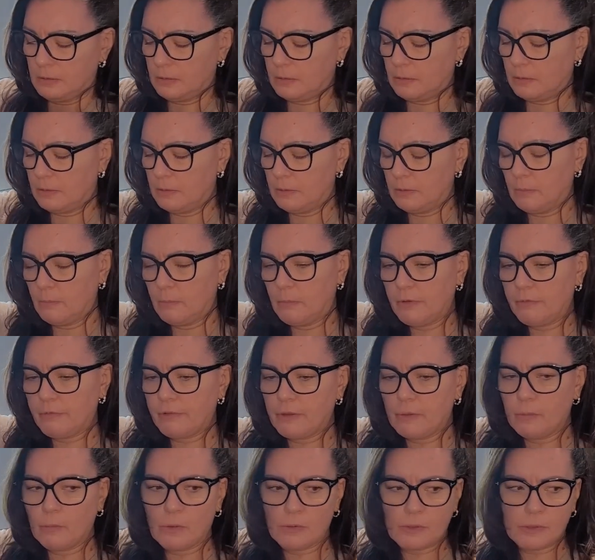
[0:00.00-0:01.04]
But
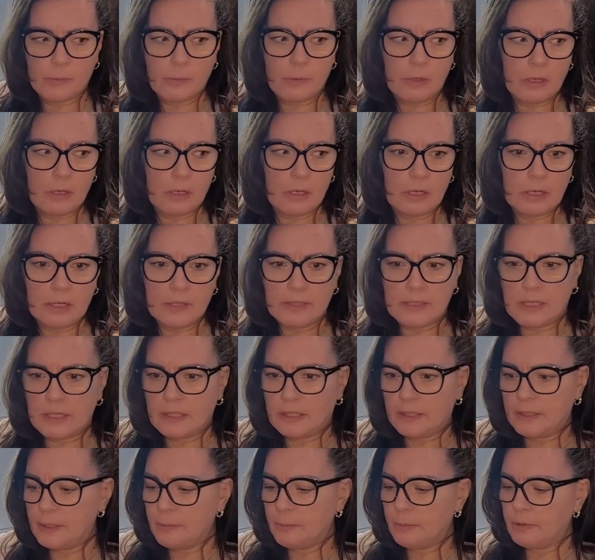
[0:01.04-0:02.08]
for the most part, I'd say
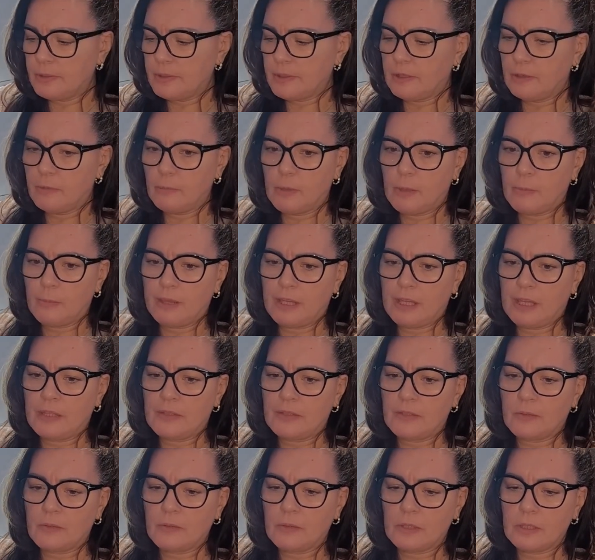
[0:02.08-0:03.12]
90% of my
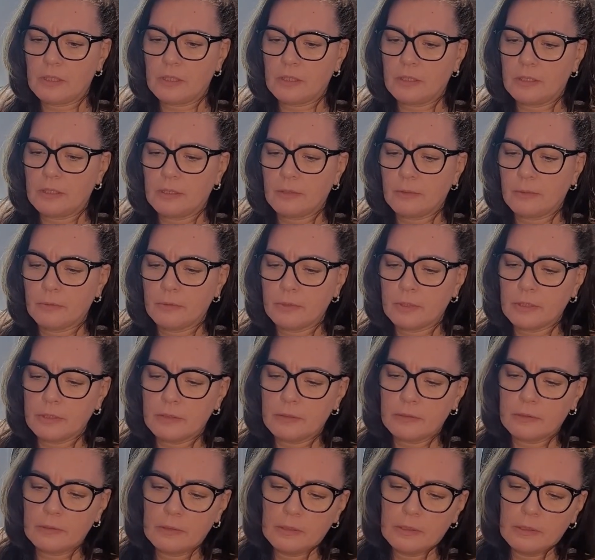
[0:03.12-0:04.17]
plants are in aeroid,
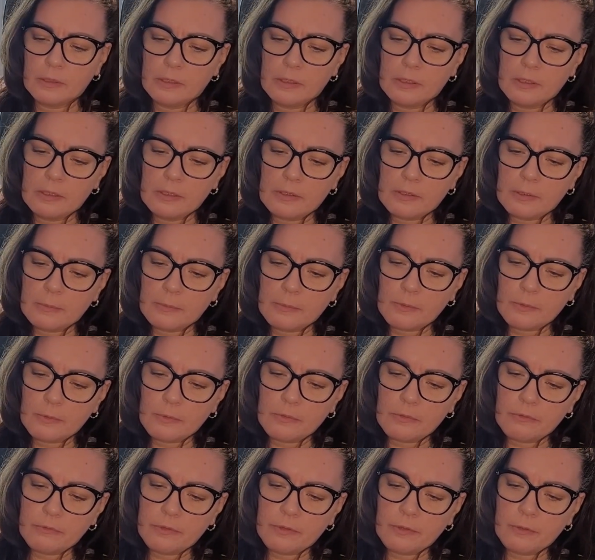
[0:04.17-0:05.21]
some
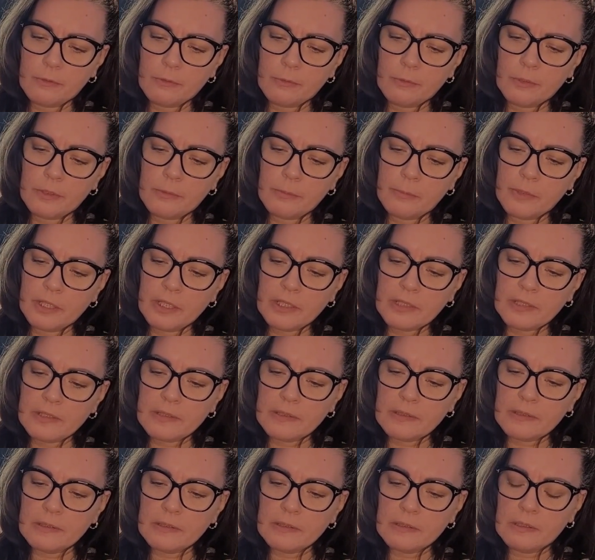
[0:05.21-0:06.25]
sort of aeroid
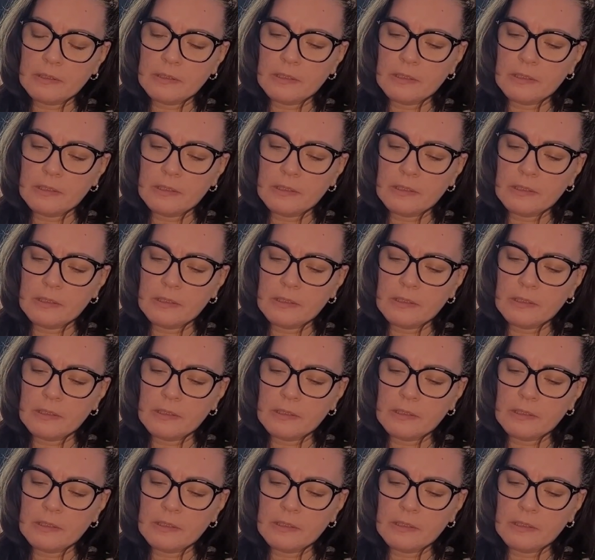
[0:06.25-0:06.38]
mix.